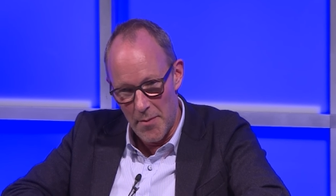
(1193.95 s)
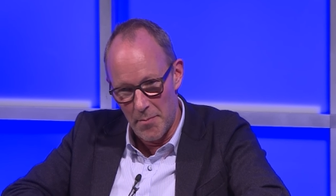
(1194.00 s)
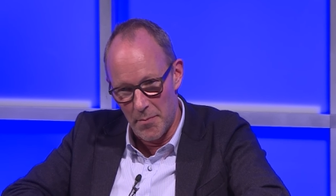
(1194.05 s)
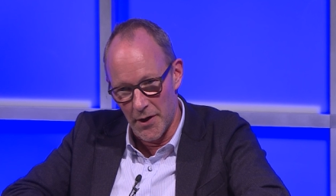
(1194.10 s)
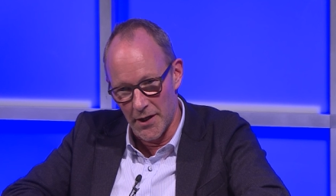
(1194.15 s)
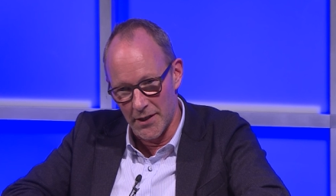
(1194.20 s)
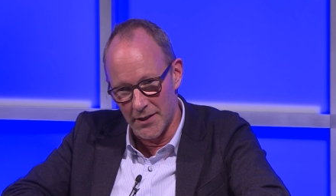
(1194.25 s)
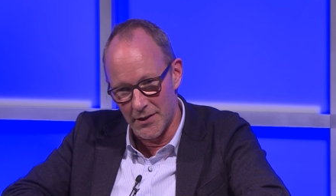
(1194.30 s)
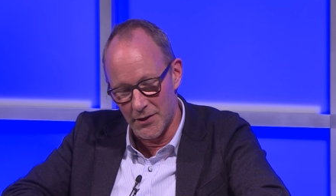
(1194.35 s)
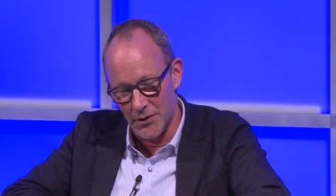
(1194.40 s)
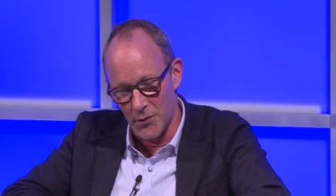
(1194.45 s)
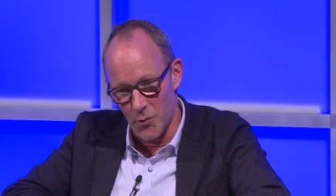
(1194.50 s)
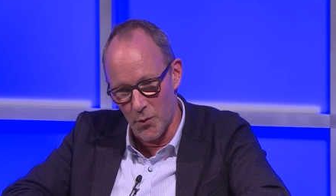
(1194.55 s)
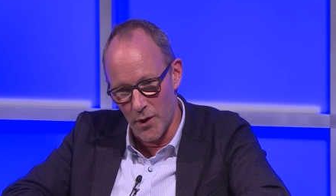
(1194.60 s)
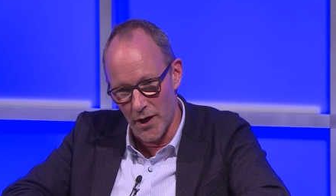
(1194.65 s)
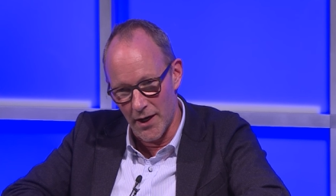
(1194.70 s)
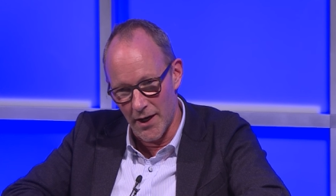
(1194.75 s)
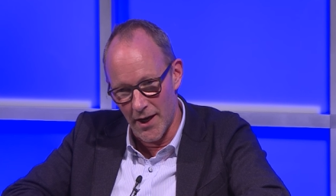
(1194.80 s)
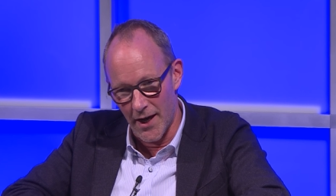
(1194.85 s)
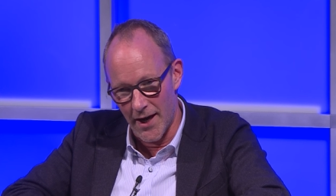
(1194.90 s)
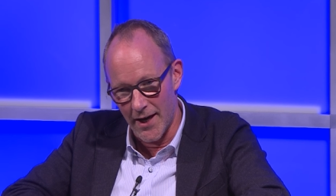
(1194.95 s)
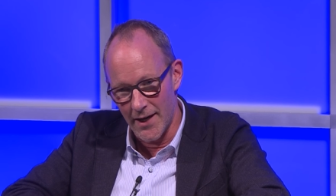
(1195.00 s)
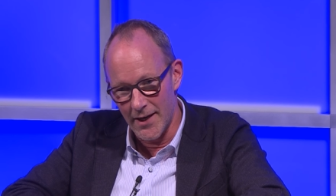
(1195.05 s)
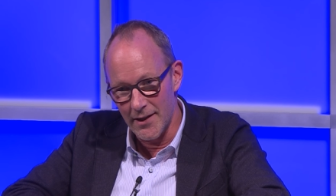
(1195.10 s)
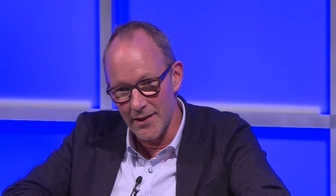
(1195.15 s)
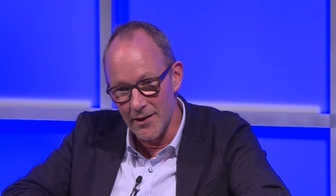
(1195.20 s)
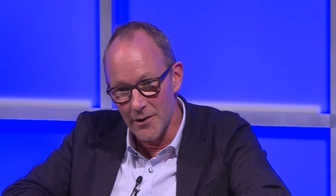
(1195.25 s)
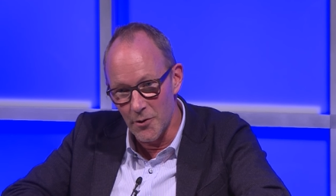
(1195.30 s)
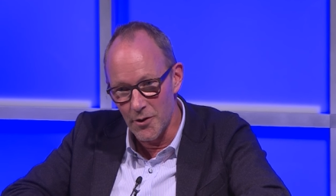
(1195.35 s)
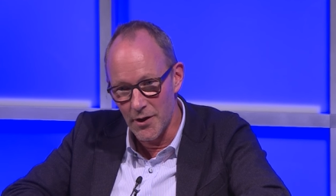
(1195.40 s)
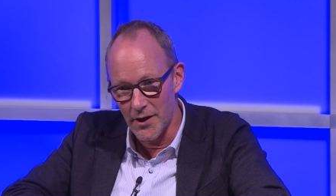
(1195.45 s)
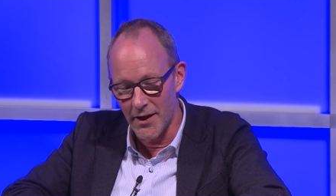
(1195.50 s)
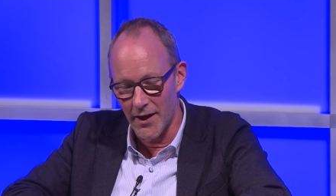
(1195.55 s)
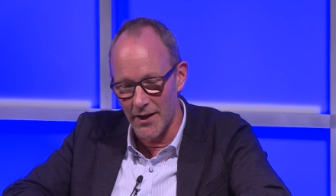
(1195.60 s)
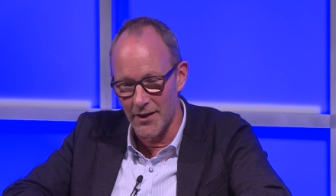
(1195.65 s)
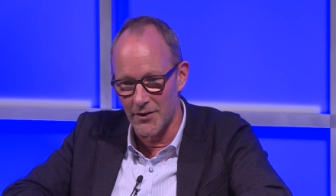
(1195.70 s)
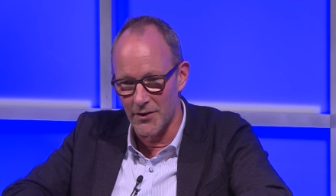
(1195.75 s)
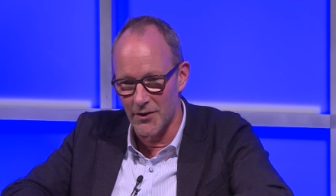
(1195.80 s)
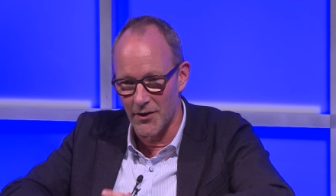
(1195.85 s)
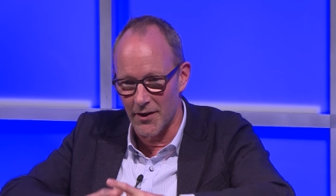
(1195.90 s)
But when I look
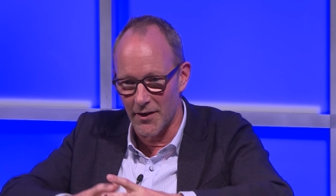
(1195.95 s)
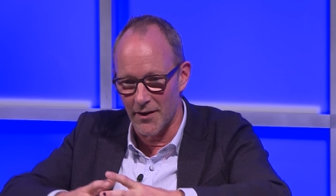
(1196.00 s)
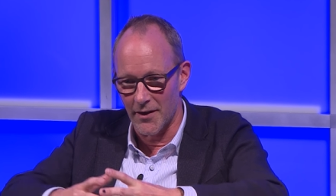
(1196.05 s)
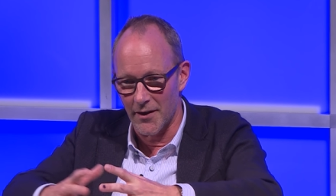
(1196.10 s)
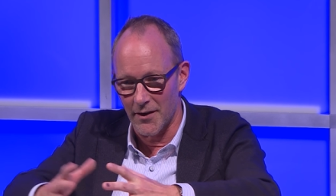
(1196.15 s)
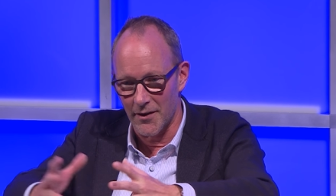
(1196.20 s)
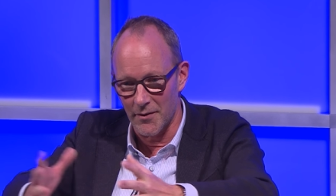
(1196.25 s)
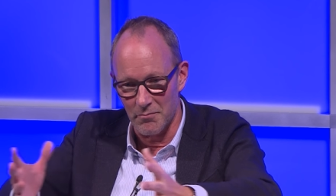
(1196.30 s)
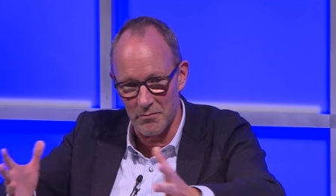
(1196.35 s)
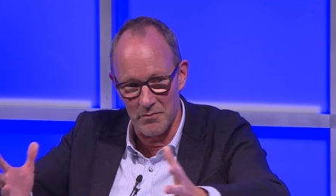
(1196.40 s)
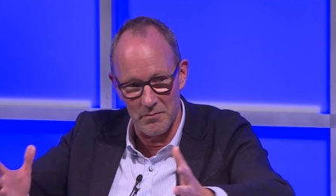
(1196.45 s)
at uh,